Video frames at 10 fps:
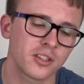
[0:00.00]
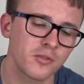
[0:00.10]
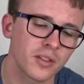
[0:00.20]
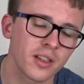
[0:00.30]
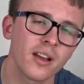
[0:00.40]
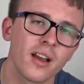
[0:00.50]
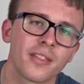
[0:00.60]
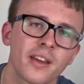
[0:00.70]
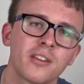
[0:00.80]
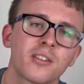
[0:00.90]
You've learned
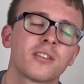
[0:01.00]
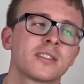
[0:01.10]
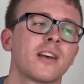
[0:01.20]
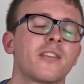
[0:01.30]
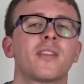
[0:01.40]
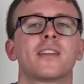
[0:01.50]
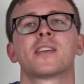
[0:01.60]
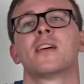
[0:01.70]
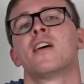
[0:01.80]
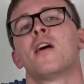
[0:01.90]
that you can cross it off the list.